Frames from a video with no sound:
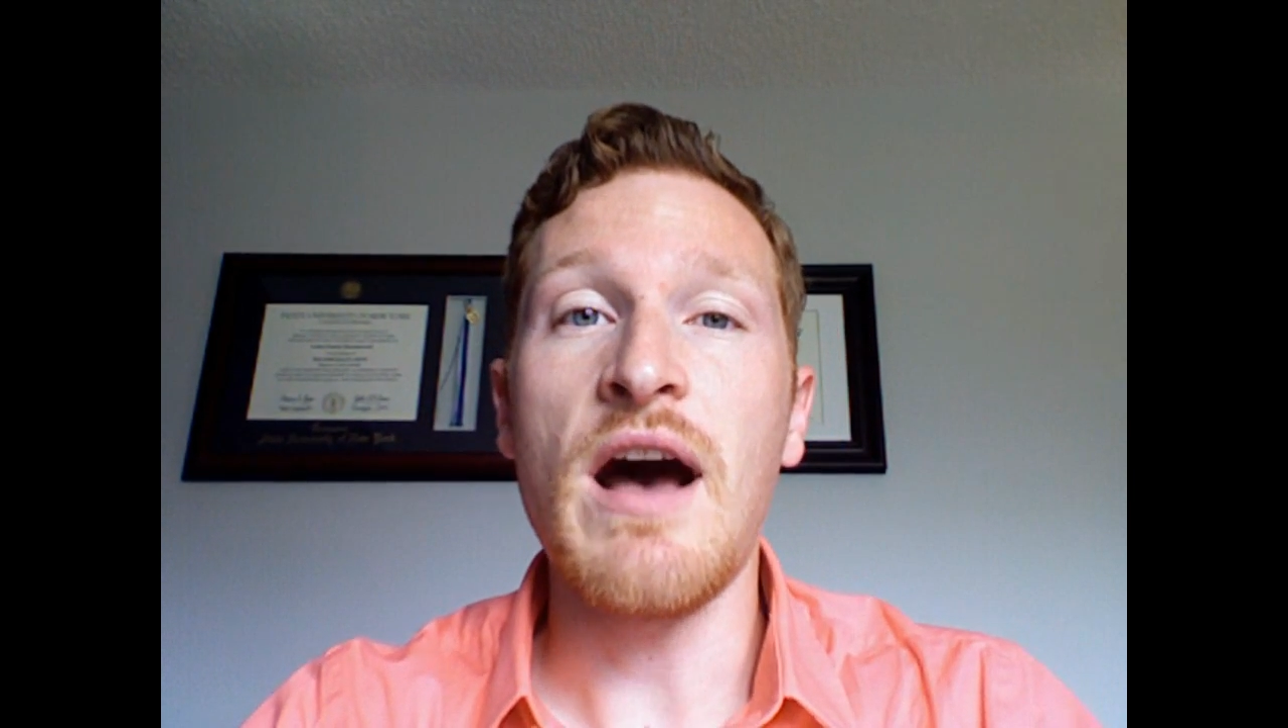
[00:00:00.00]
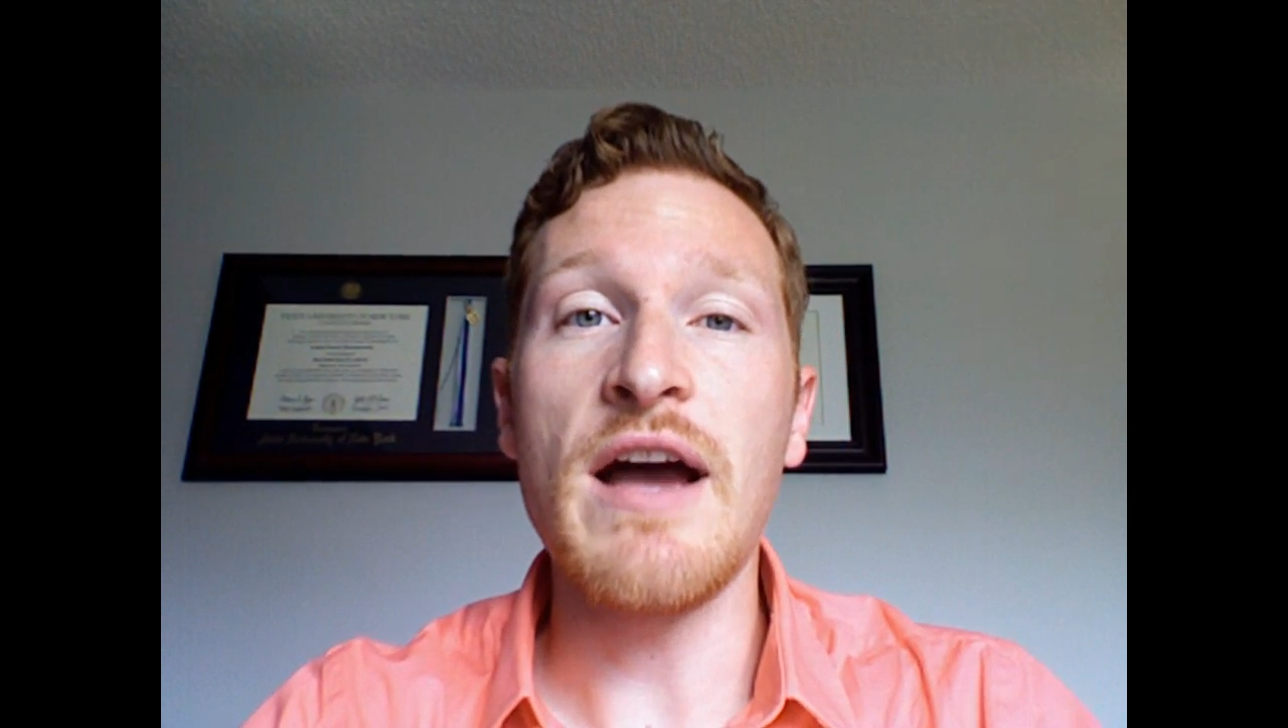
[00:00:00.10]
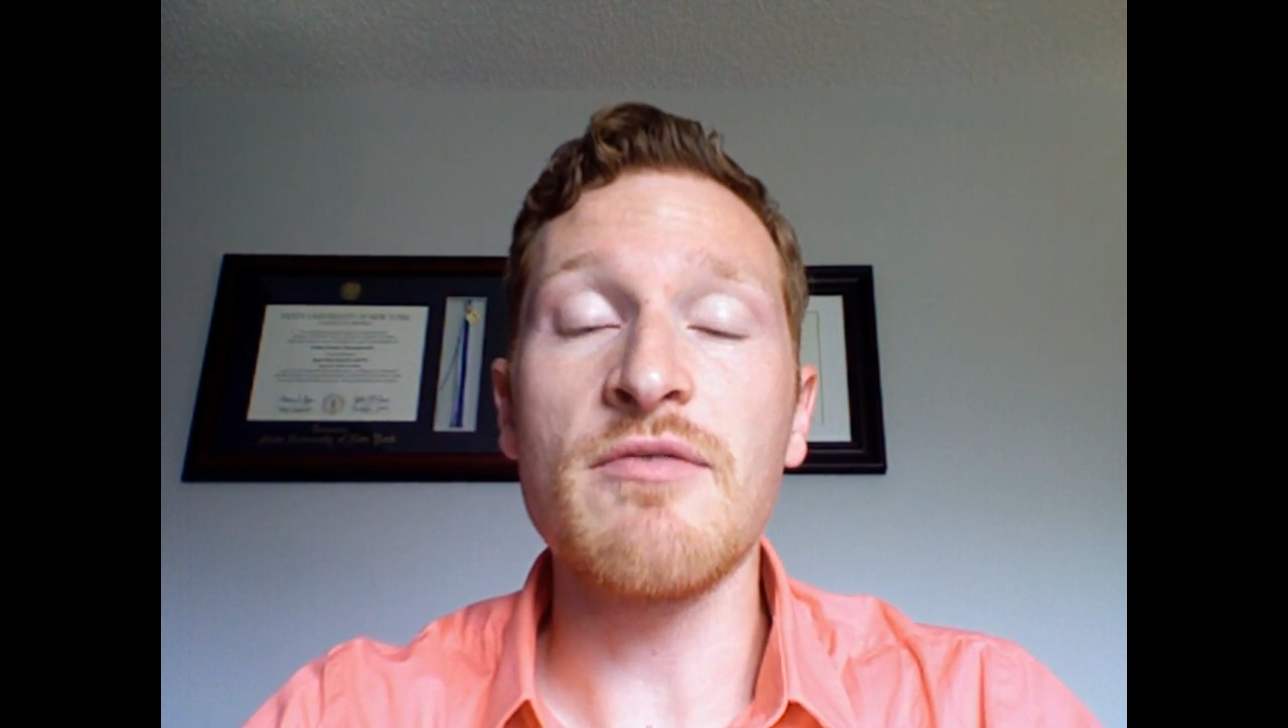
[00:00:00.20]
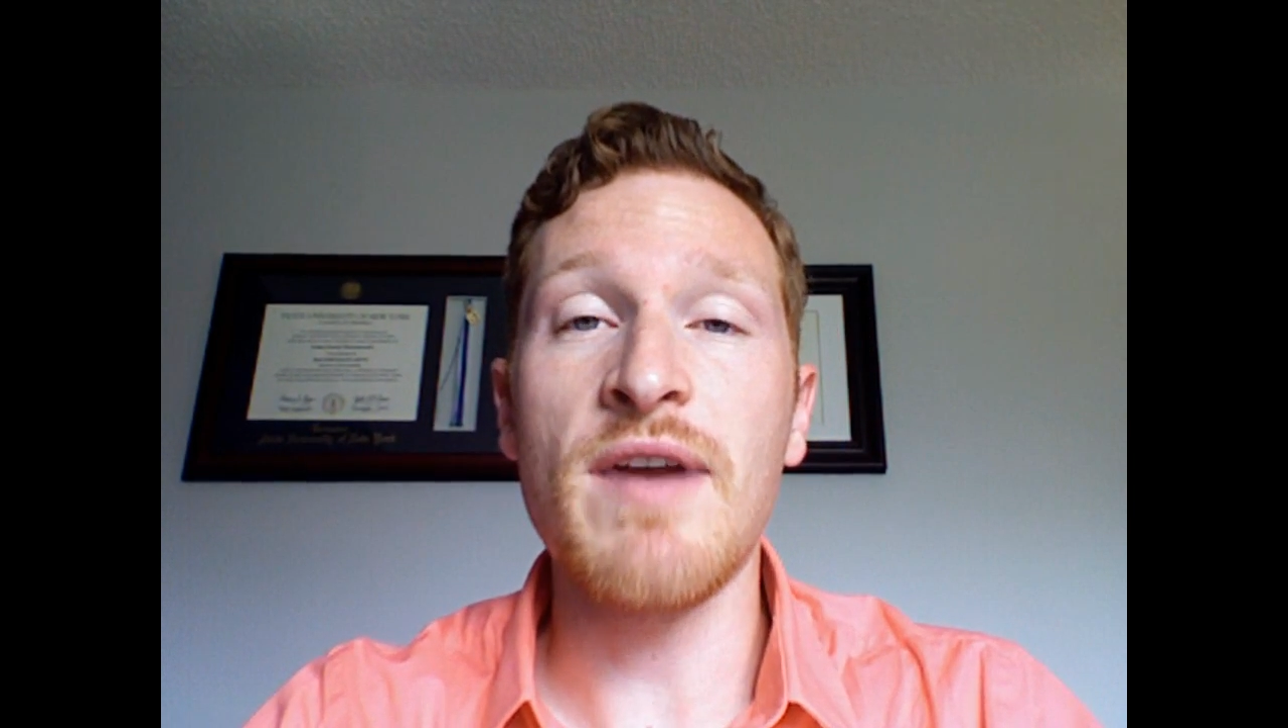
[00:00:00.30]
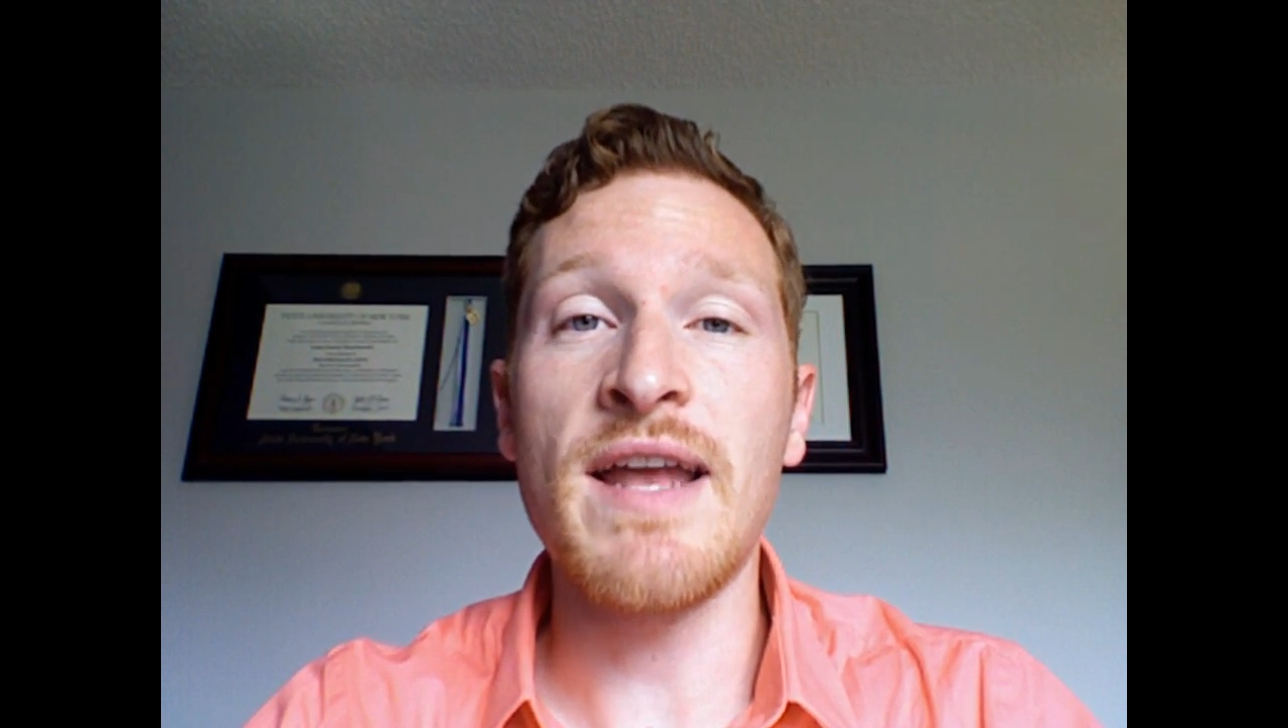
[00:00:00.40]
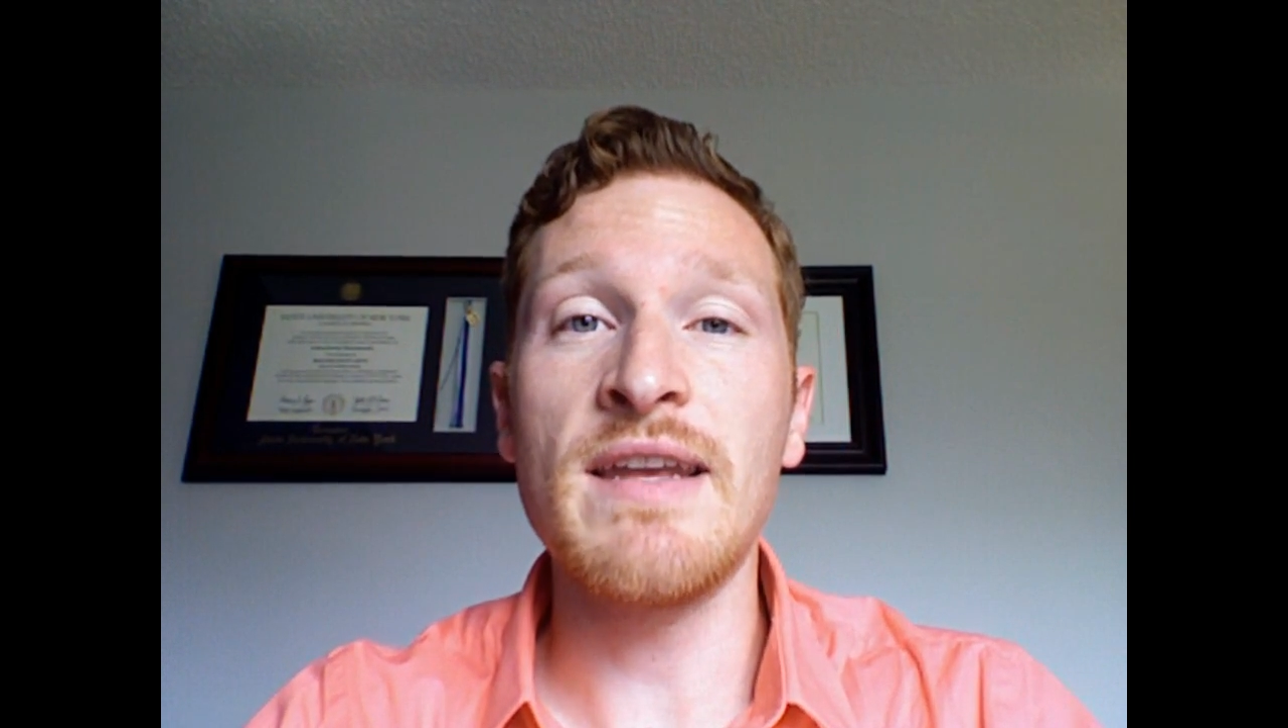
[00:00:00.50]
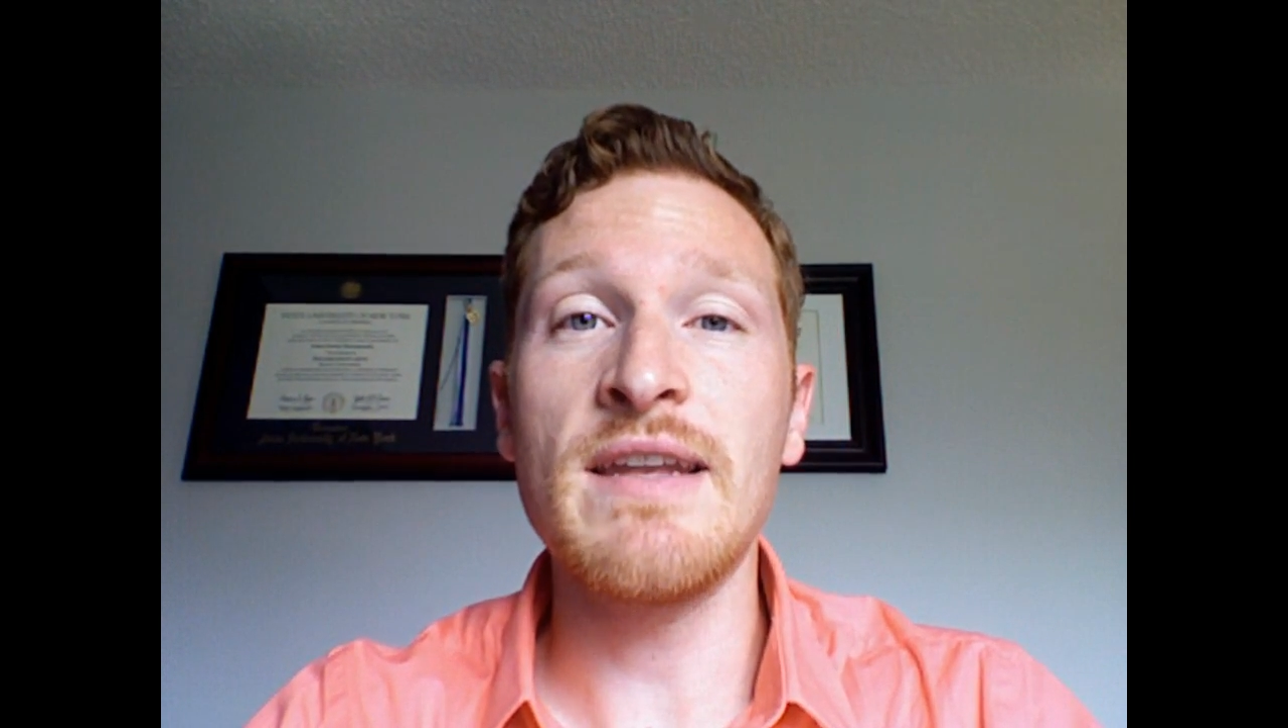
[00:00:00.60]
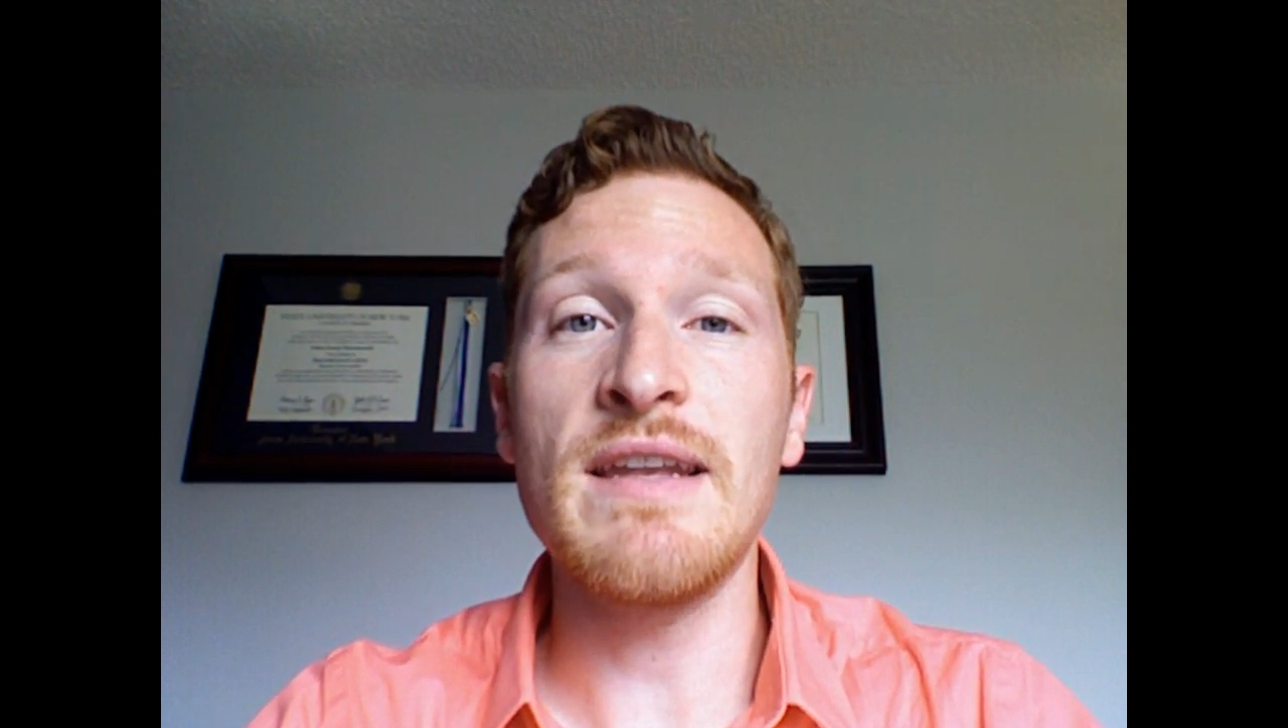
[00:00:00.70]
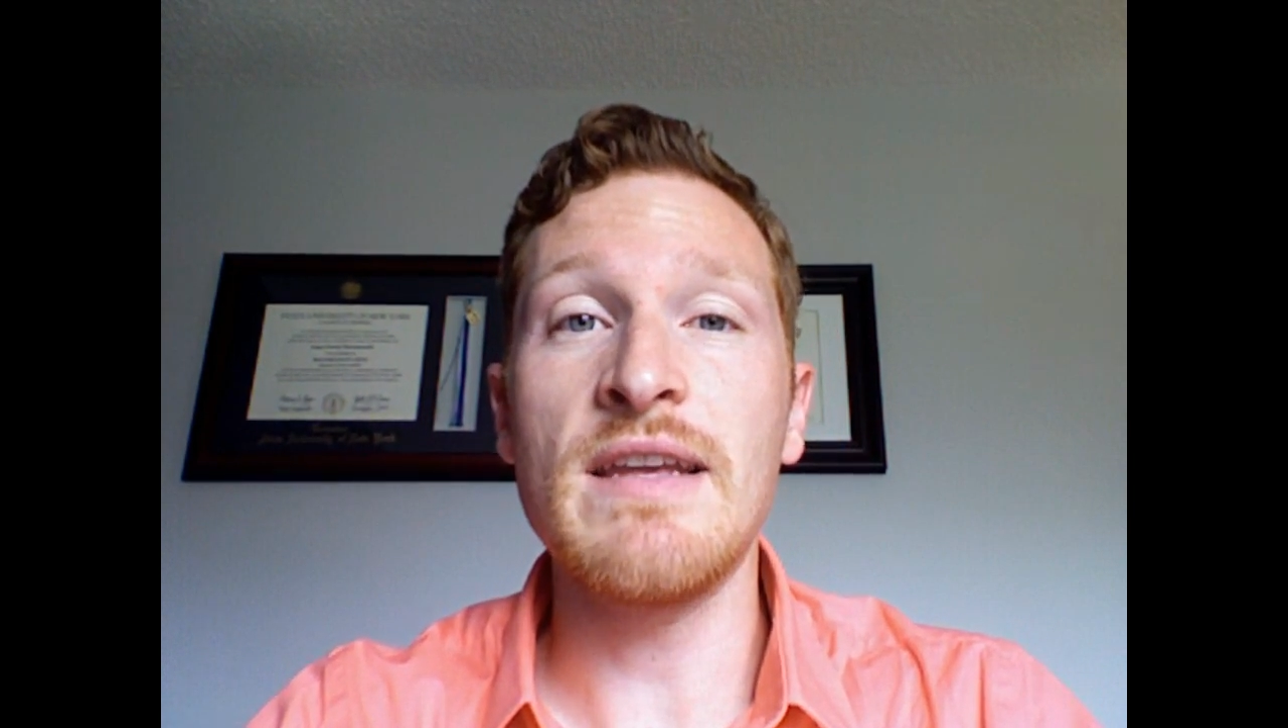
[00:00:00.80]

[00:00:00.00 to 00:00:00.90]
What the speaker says: it